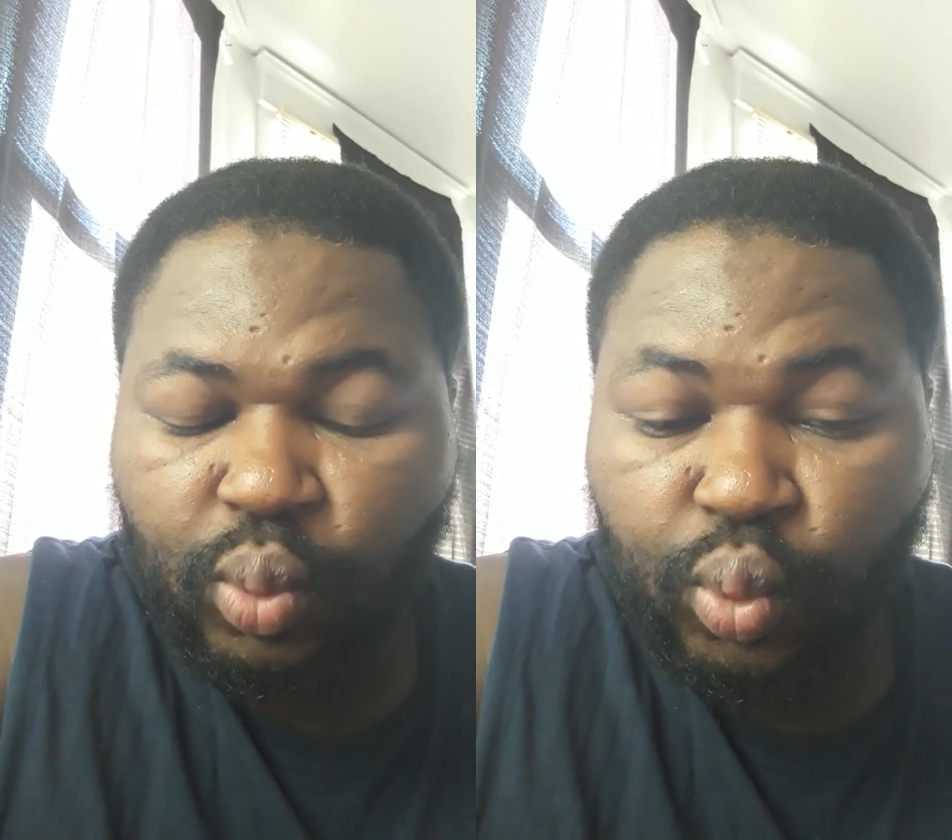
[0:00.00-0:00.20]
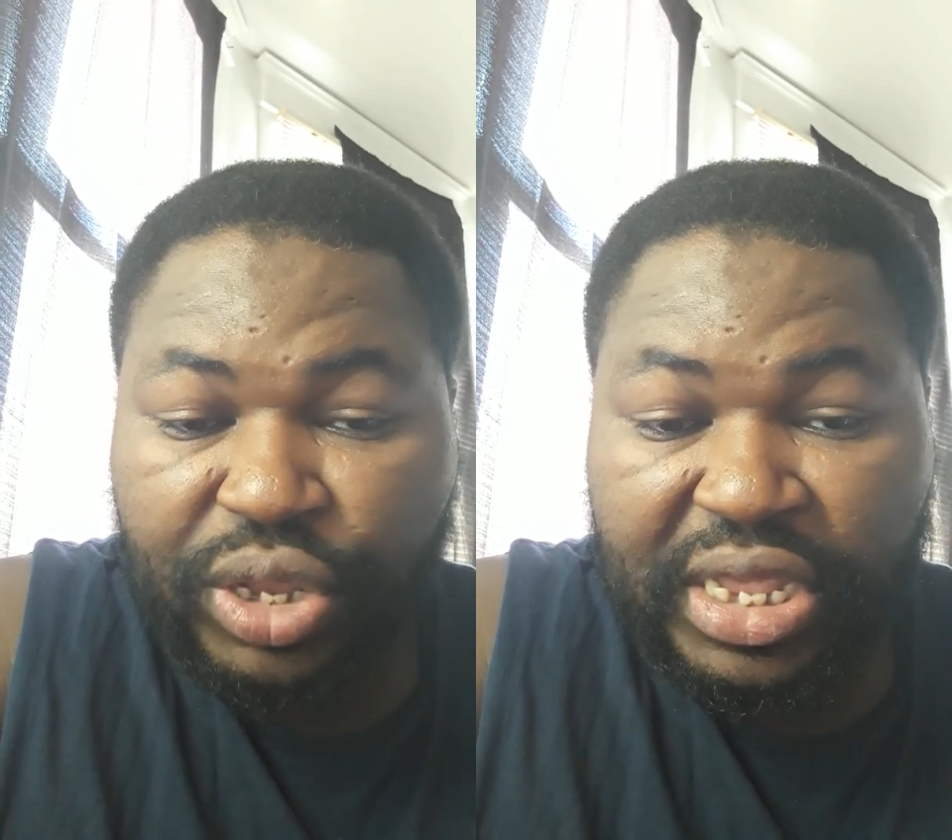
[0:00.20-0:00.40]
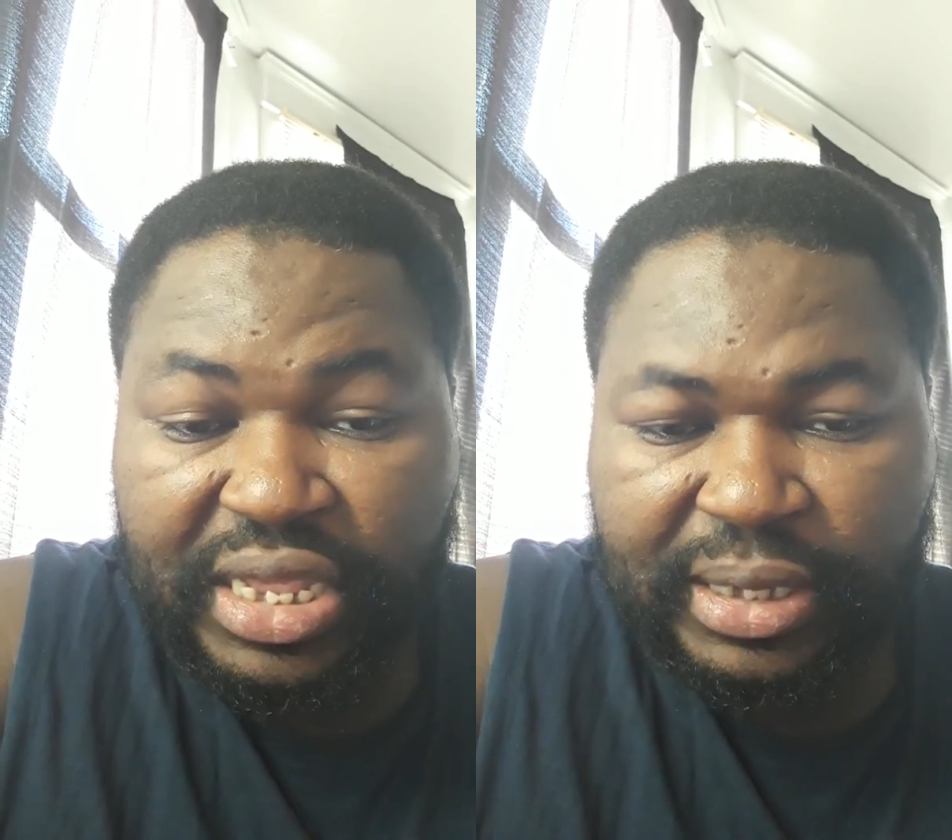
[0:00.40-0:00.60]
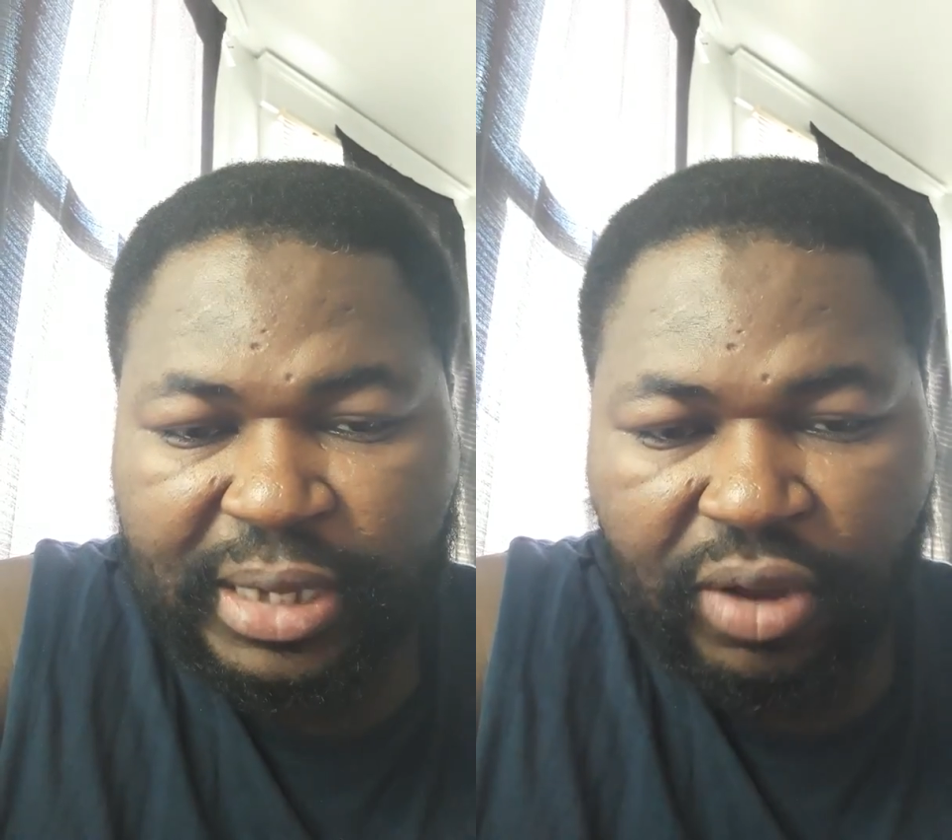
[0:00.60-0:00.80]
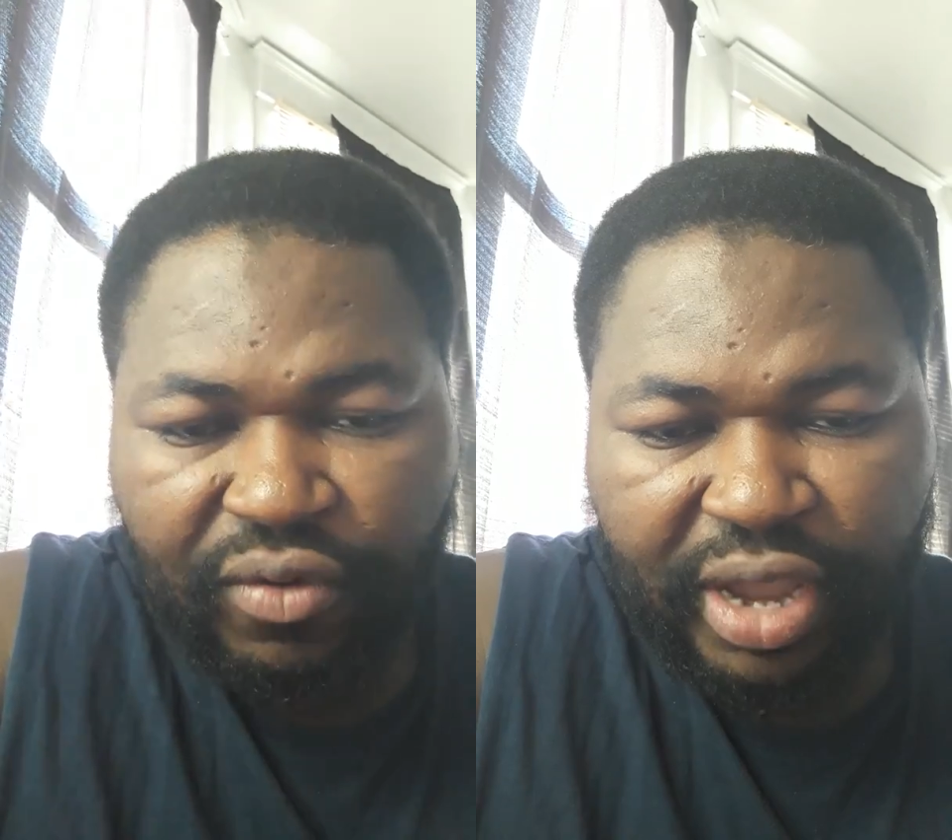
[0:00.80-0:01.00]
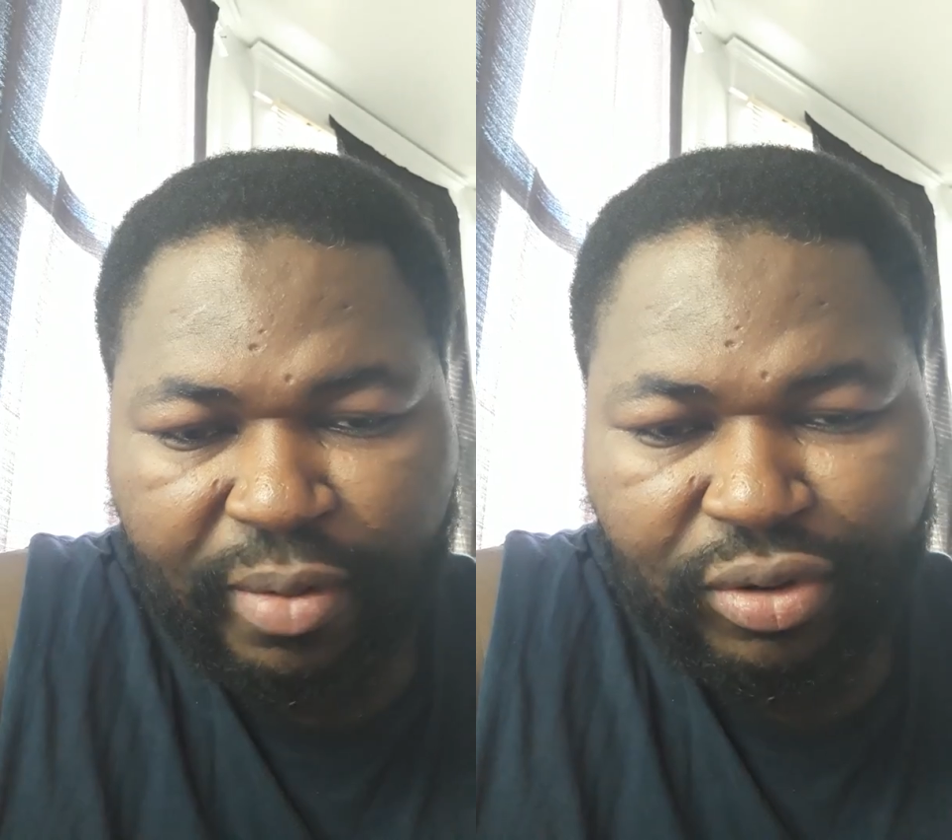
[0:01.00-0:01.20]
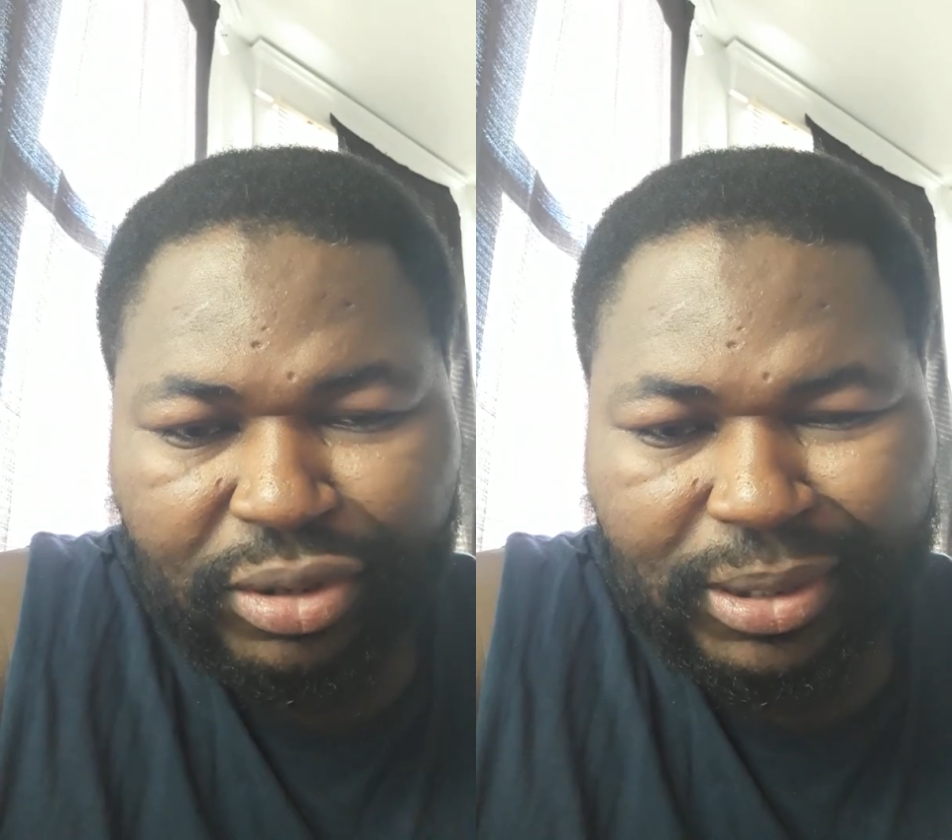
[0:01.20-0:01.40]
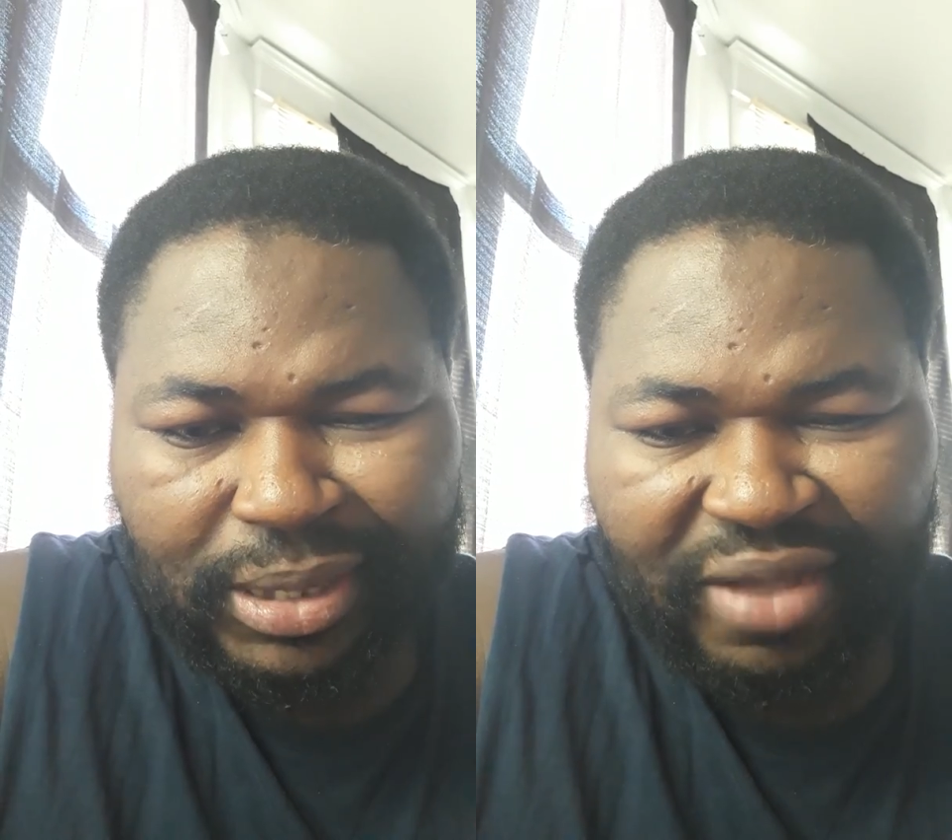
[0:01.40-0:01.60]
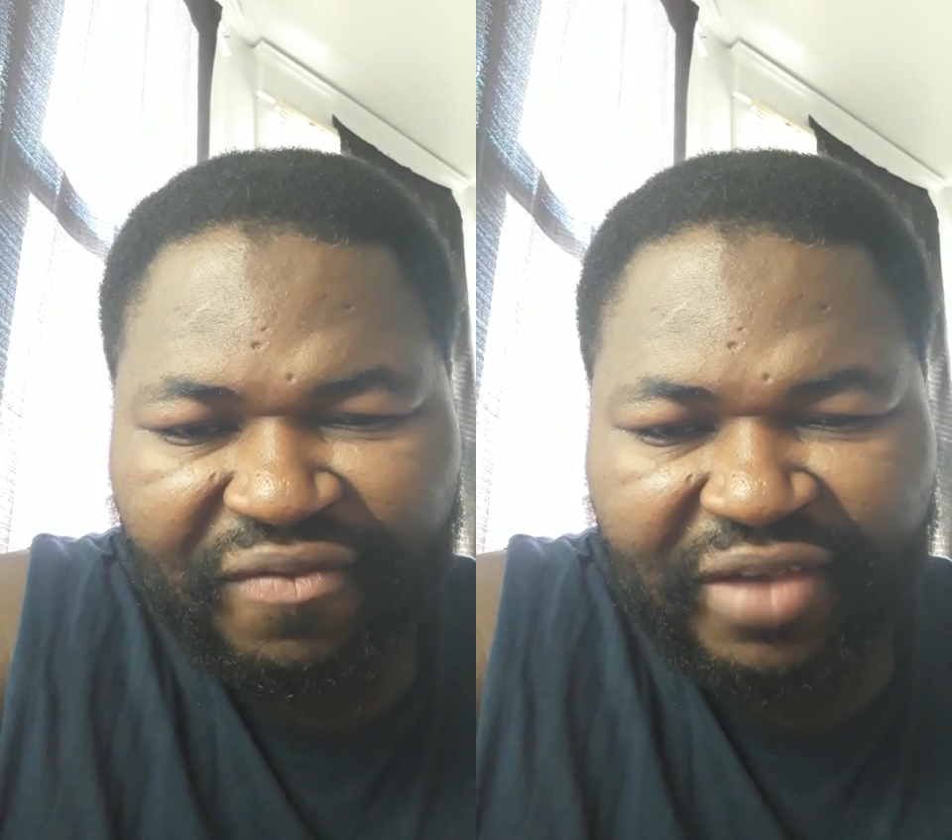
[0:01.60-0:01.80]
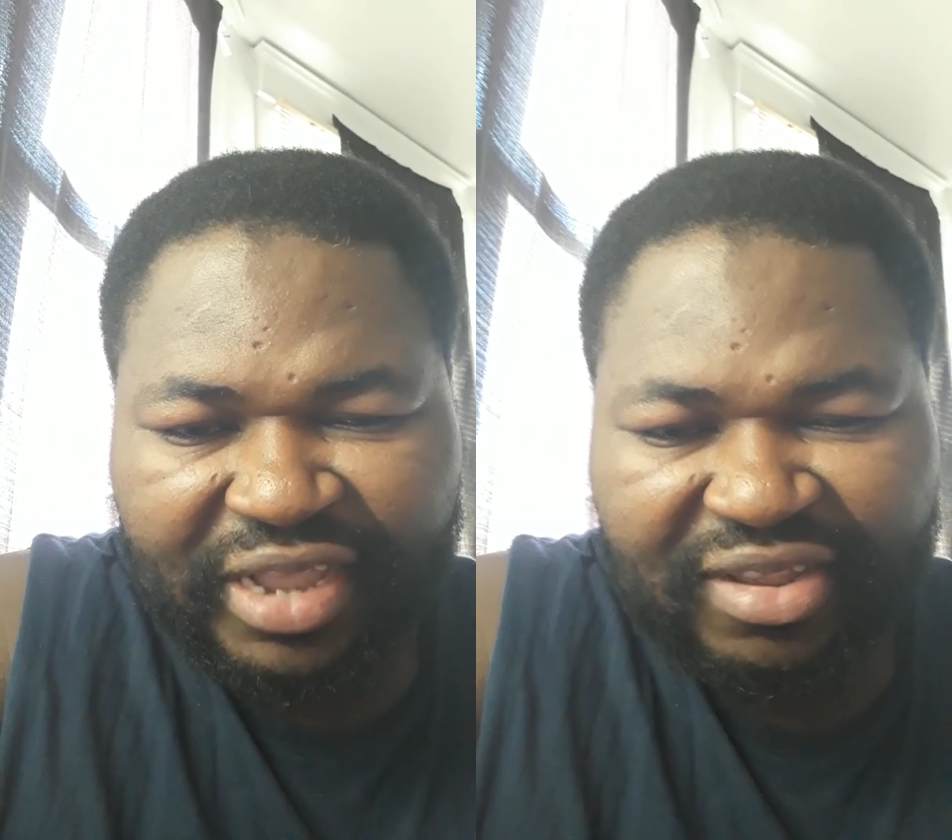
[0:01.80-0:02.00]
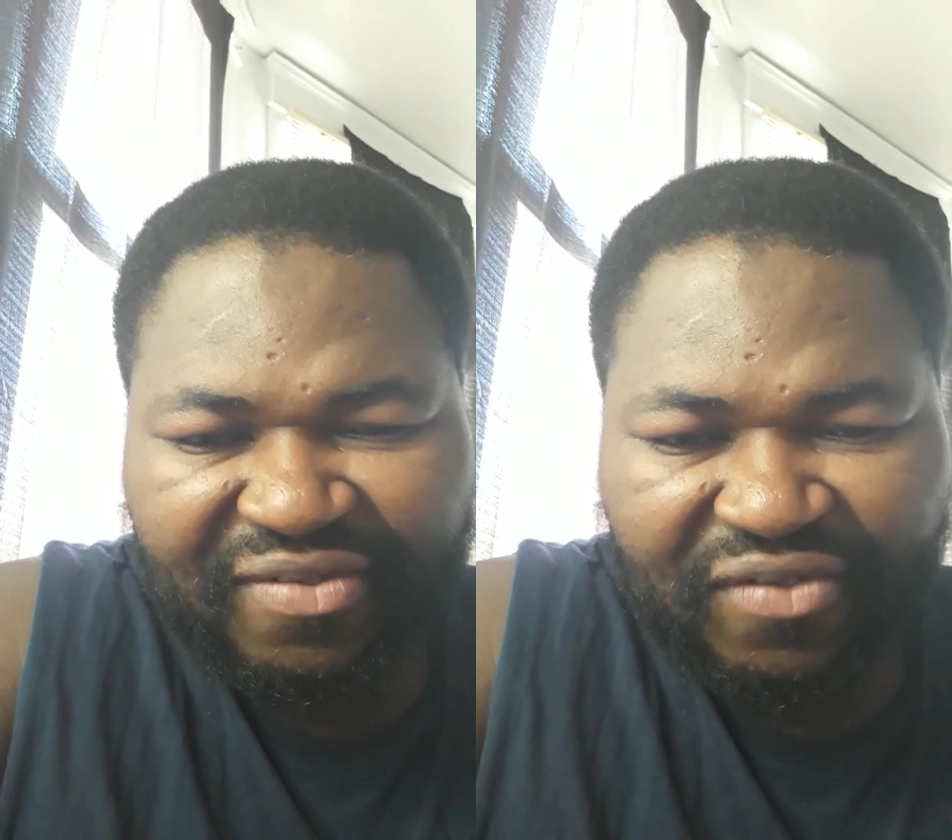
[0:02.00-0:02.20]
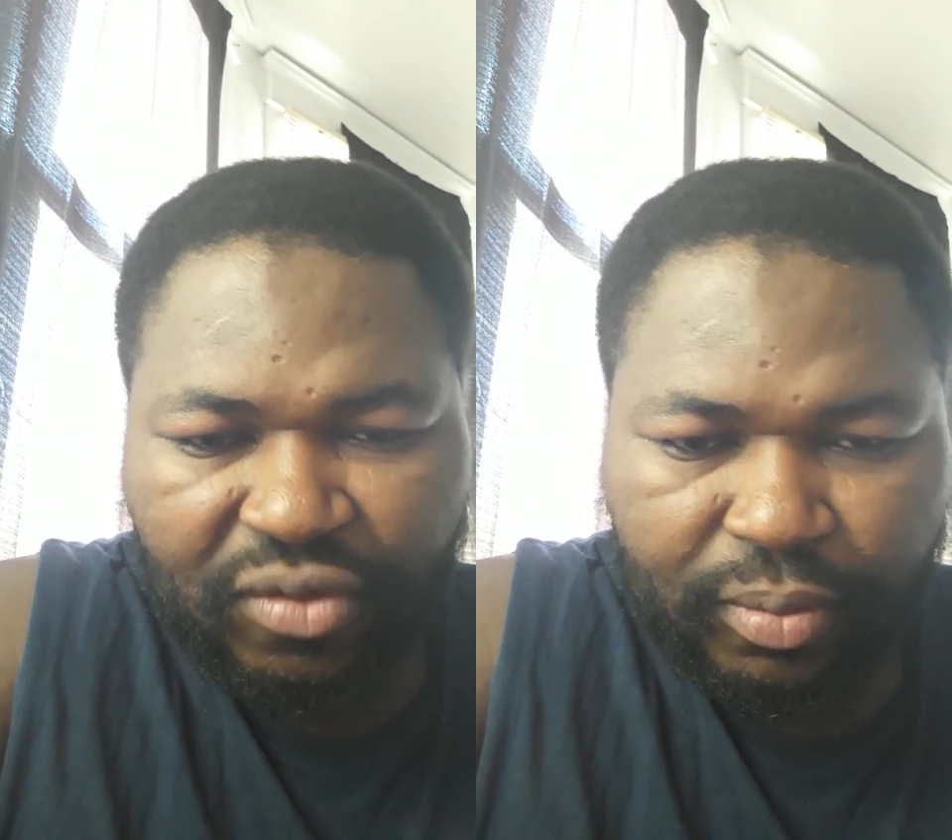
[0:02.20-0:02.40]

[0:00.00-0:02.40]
we Southern Cameroonians are fighting for.